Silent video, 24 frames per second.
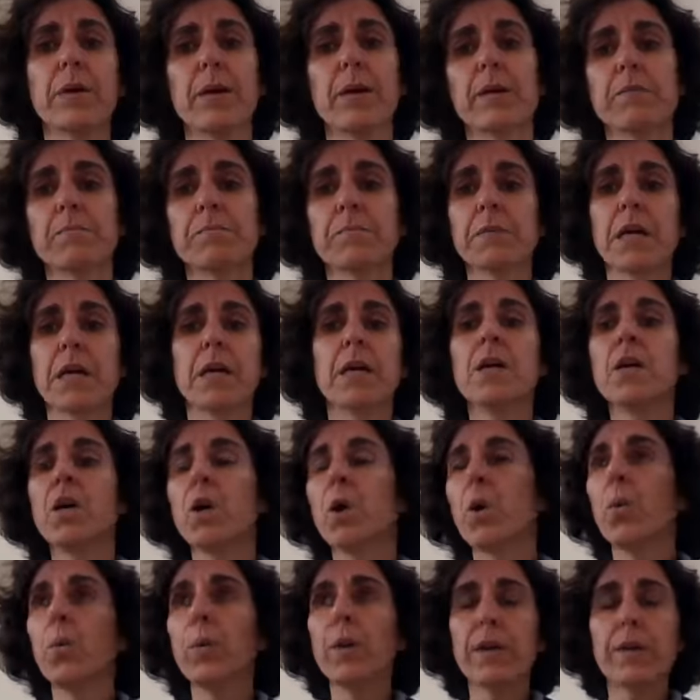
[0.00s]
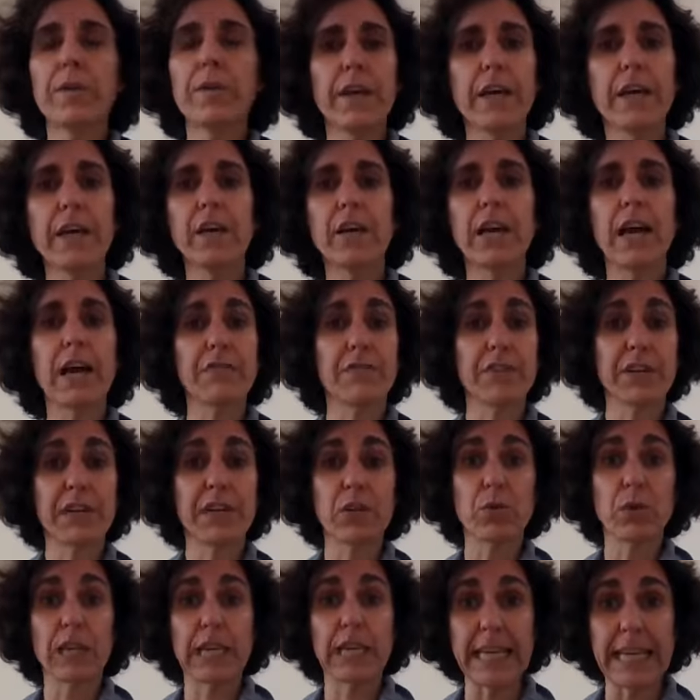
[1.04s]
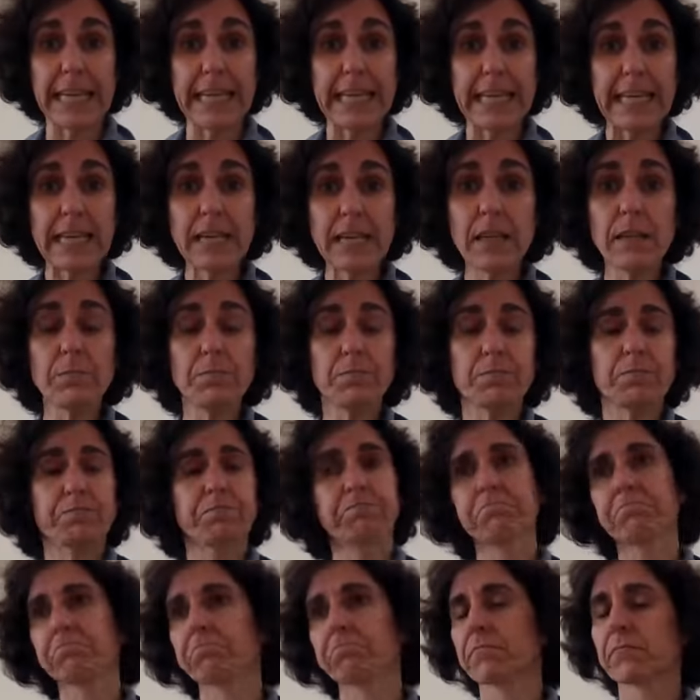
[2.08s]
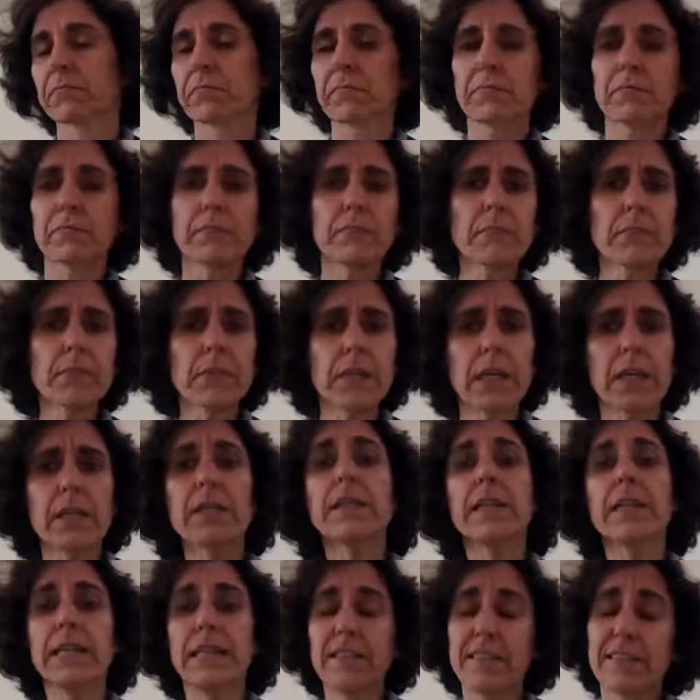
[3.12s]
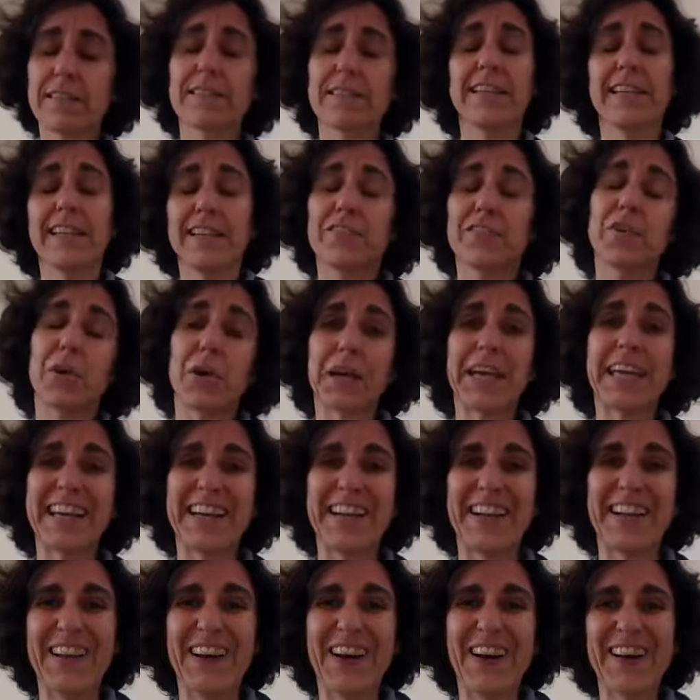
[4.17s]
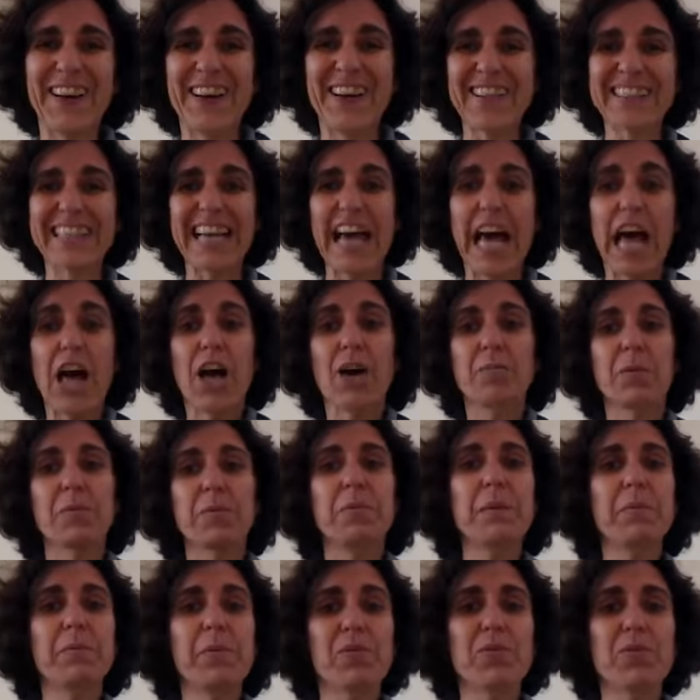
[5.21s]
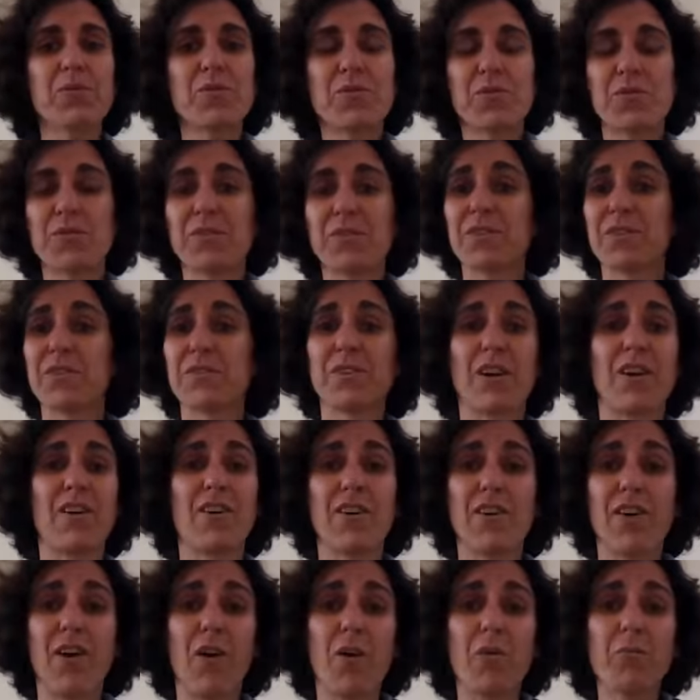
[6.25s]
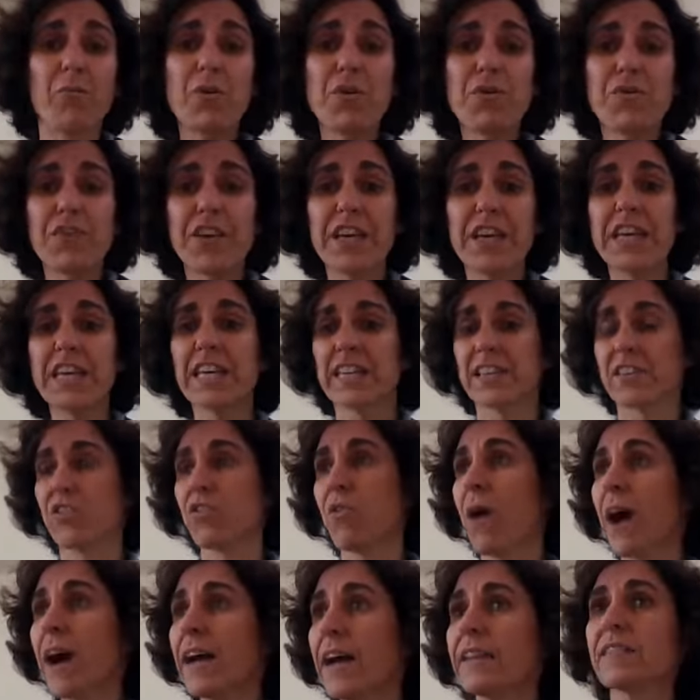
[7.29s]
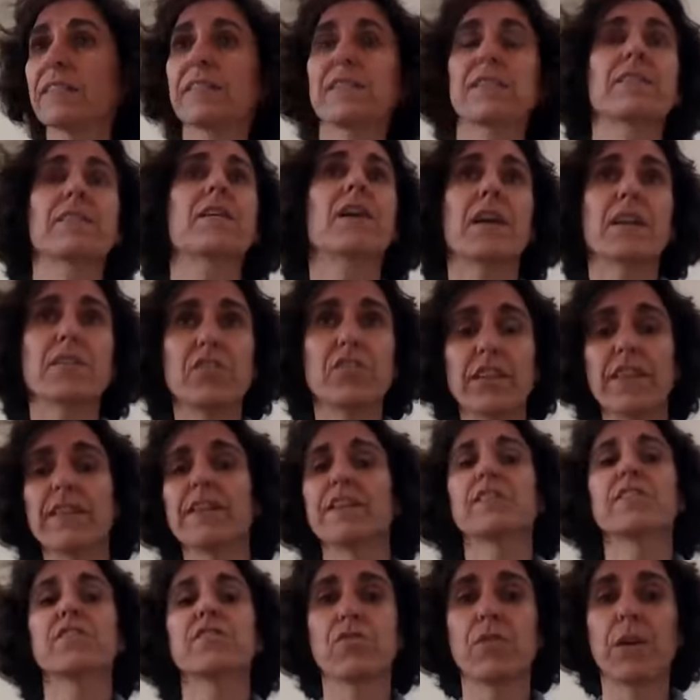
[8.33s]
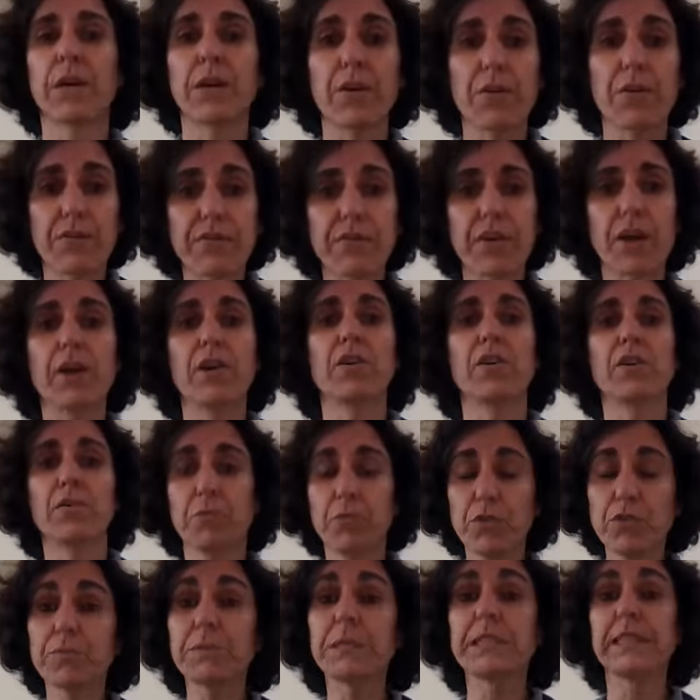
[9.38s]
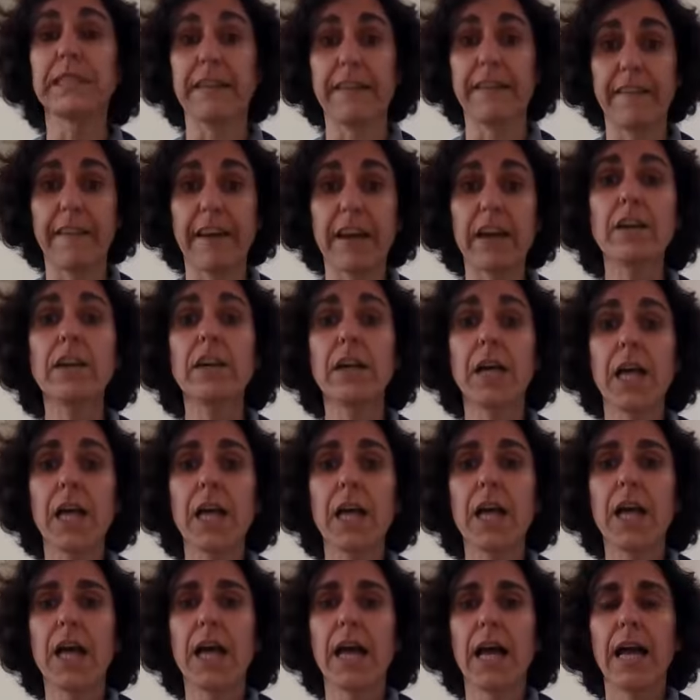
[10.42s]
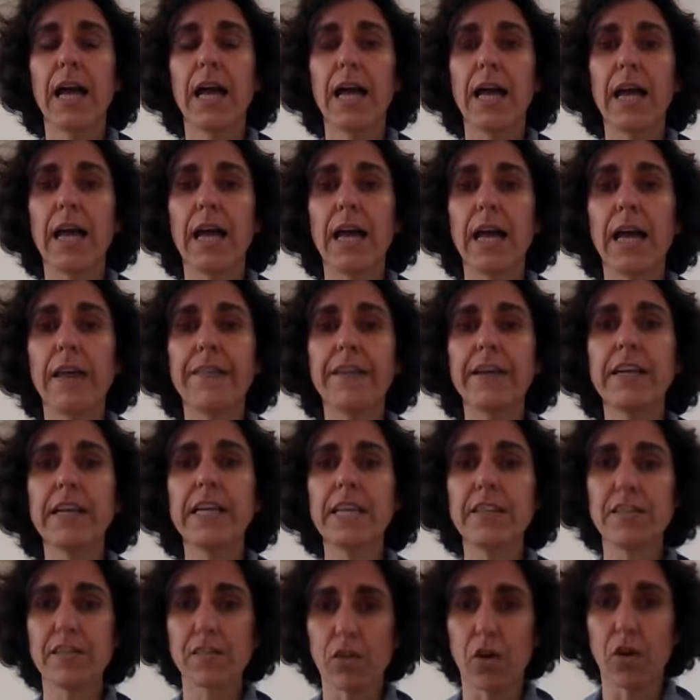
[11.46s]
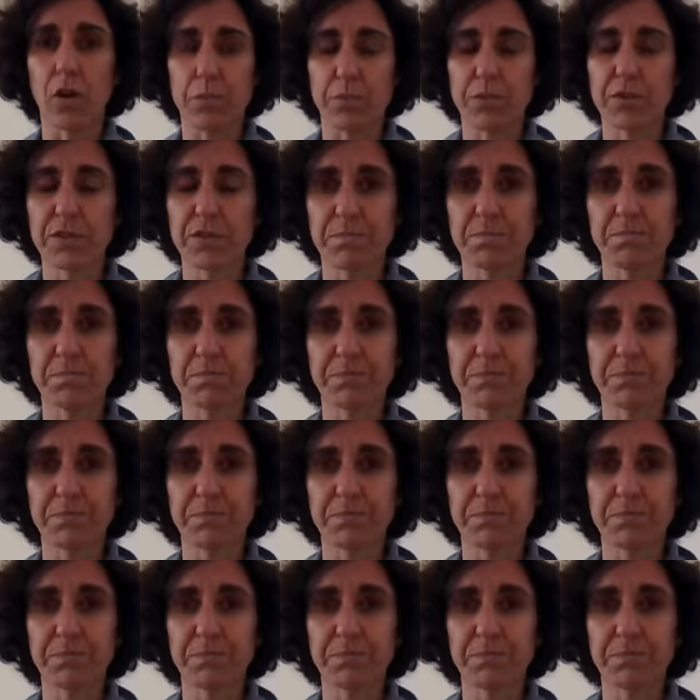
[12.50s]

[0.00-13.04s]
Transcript: but we're there half an hour in. He's still talking a lot, but people are moving, and quite, actually there's quite a movement in there. And then he stopped,